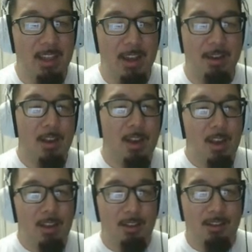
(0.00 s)
then
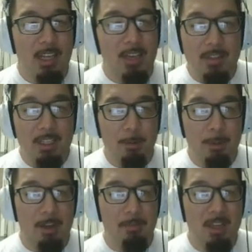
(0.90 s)
their safeties
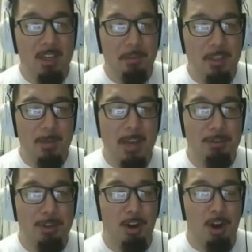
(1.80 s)
without Minka
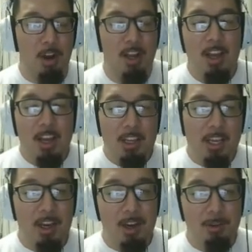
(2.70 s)
Fitzpatrick are
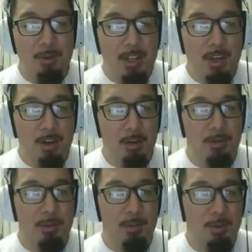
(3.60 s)
Keanu Neal,
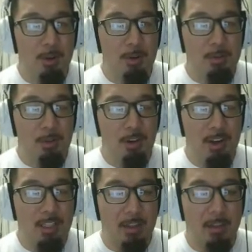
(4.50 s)
who's known more
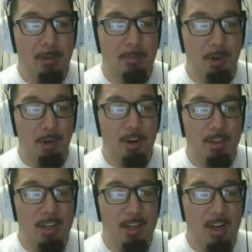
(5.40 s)
as a thumper
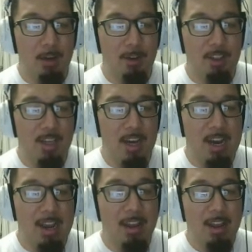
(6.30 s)
than a coverage
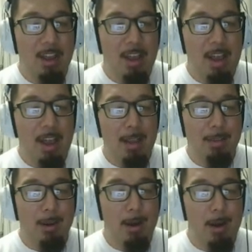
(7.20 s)
guy, and
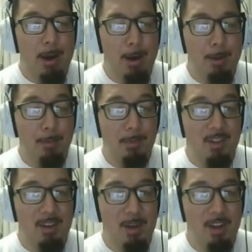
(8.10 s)

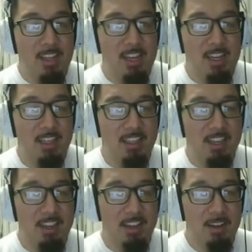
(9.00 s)
Damontae
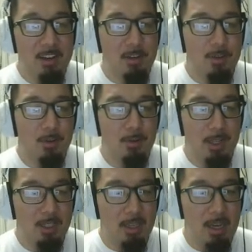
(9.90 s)
Kazee, who
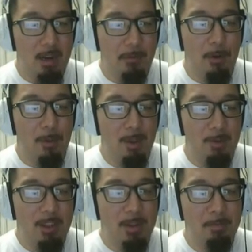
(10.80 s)
was formerly
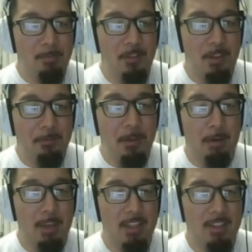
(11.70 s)
with the
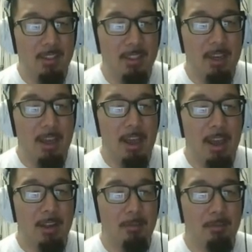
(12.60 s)
Falcons,
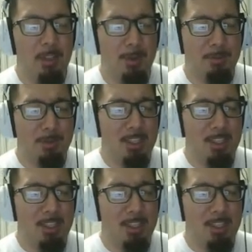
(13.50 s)
and Pittsburgh picked